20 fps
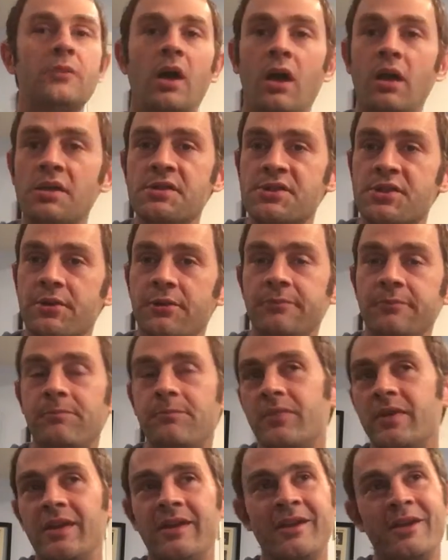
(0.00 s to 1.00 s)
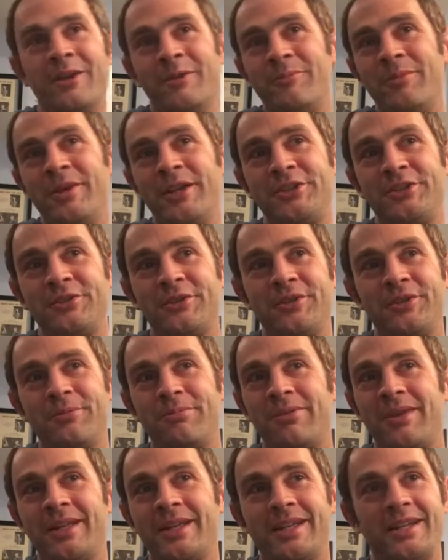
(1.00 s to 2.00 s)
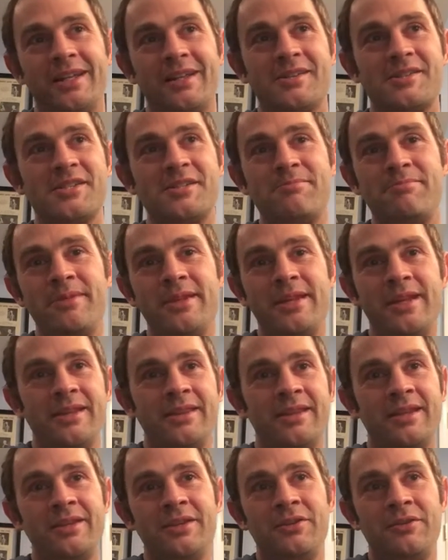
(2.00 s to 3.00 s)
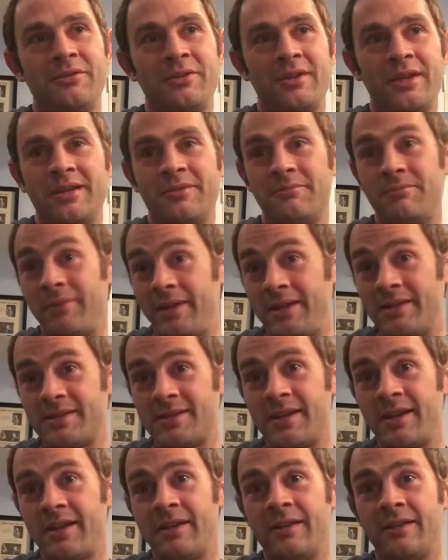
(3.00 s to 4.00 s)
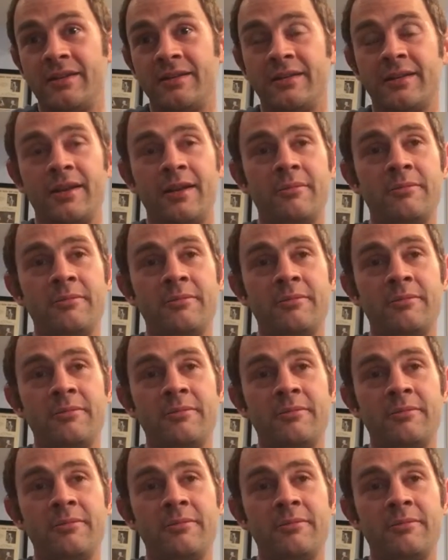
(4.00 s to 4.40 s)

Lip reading: Also, make sure you're playing it at a speed that you can maintain.